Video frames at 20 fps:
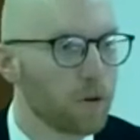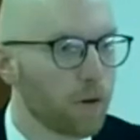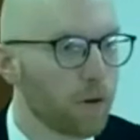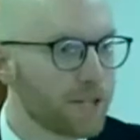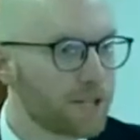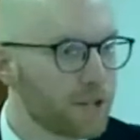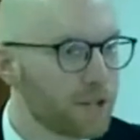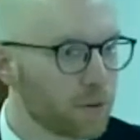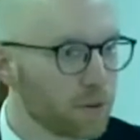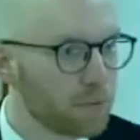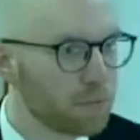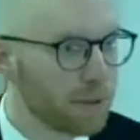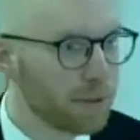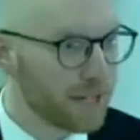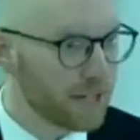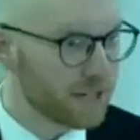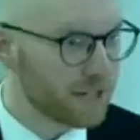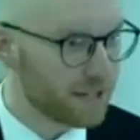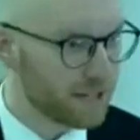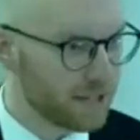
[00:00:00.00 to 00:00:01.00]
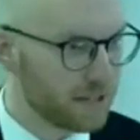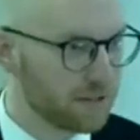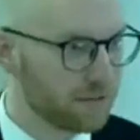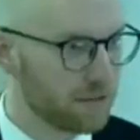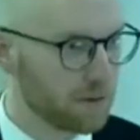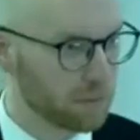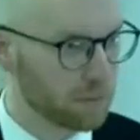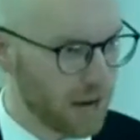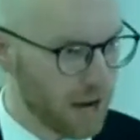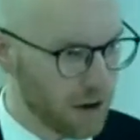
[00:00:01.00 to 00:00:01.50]
Grace to you in peace
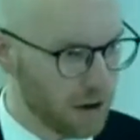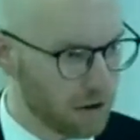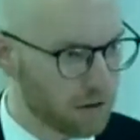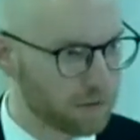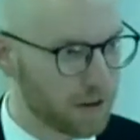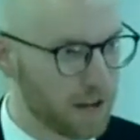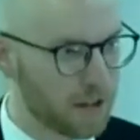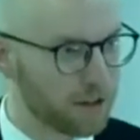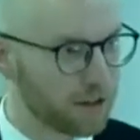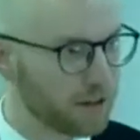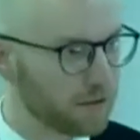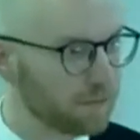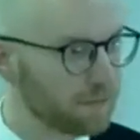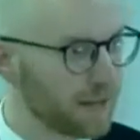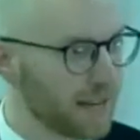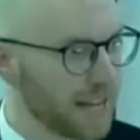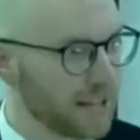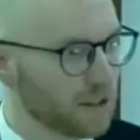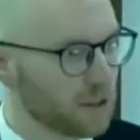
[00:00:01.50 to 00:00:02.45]
from God our Father